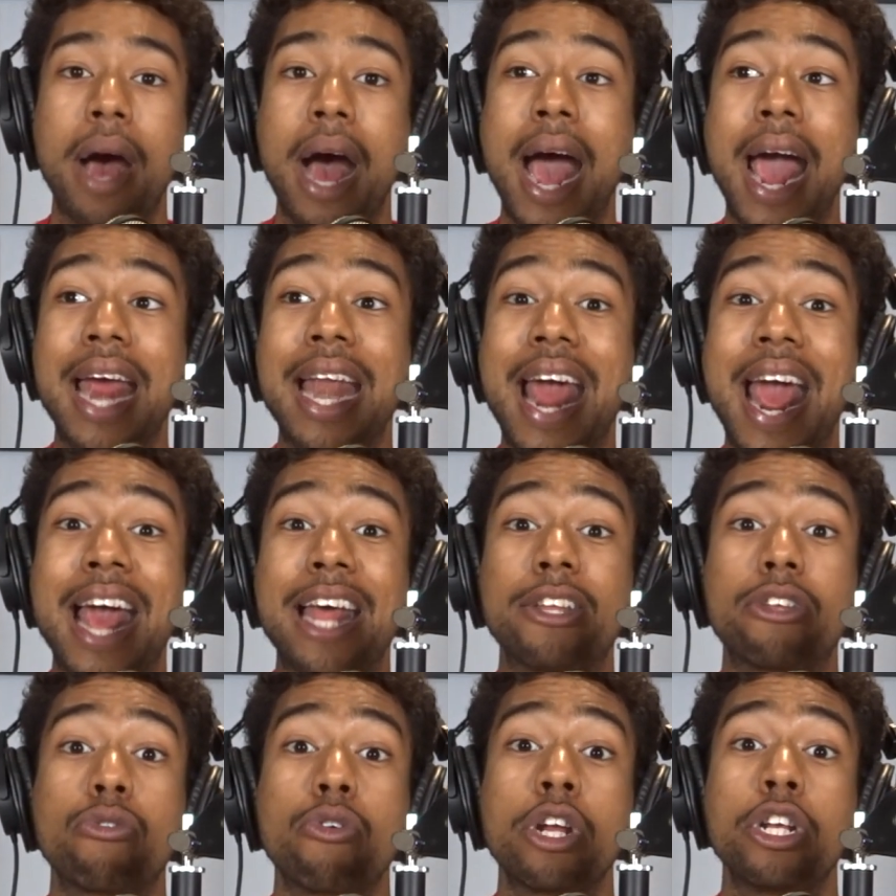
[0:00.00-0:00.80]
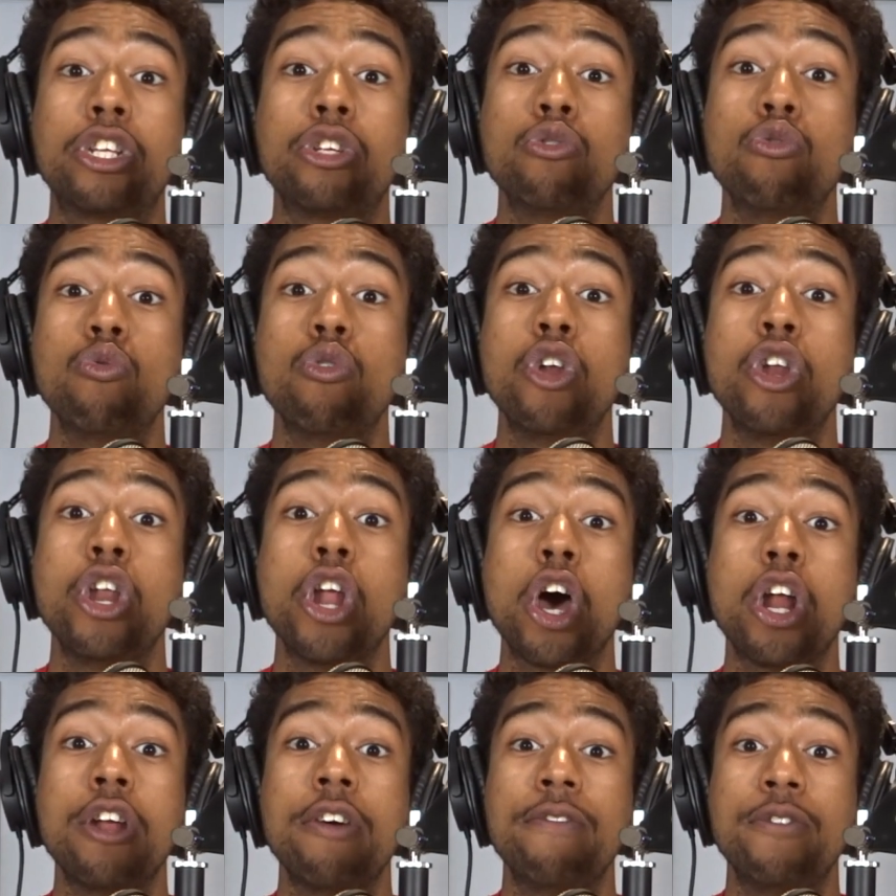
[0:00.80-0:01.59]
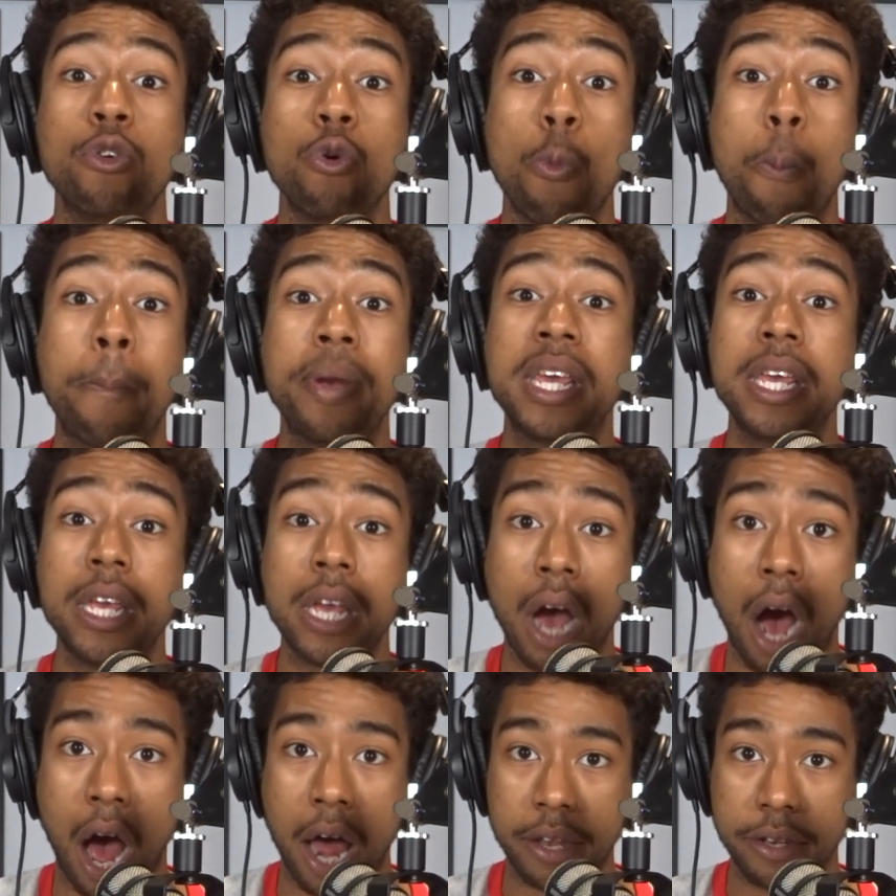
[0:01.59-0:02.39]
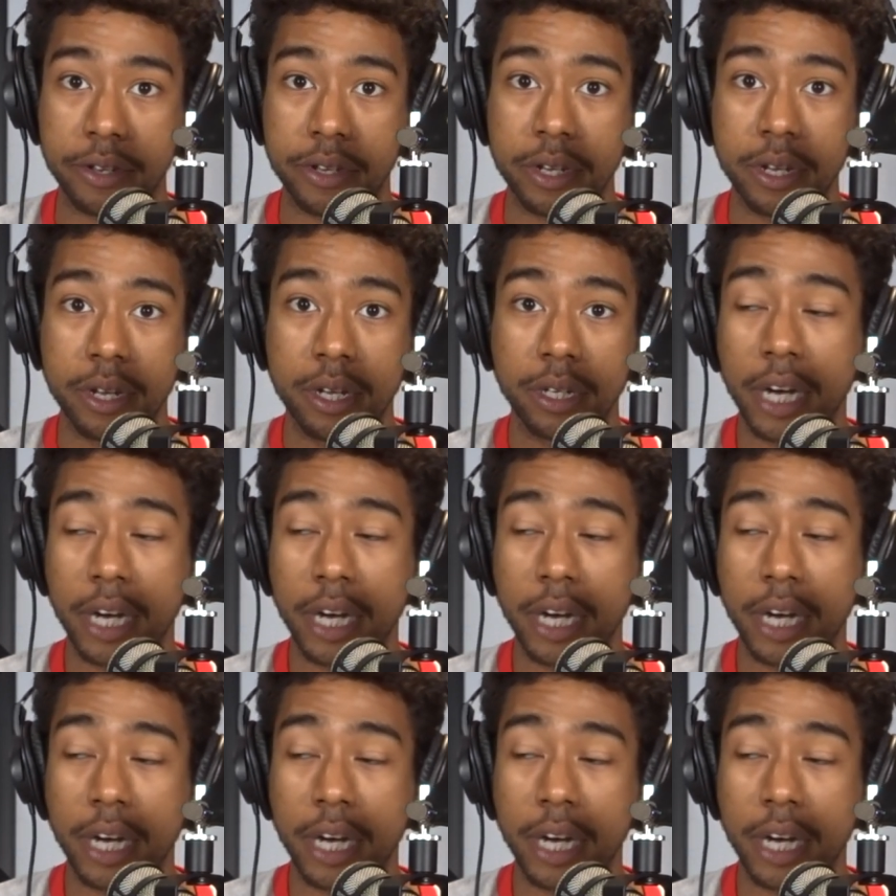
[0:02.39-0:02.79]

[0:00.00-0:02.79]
I ain't answering to none of you peons.